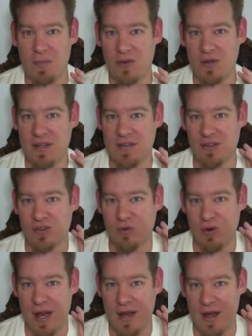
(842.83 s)
ability to
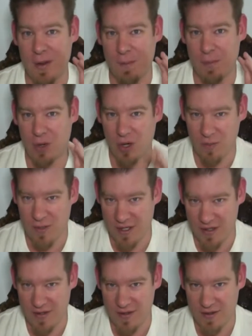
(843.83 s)
create a
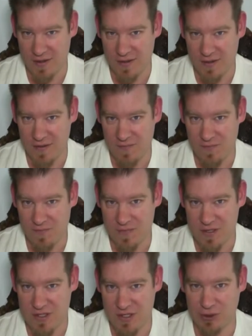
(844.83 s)
permanent
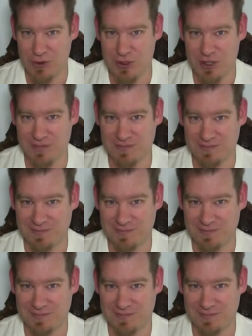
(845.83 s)
solution.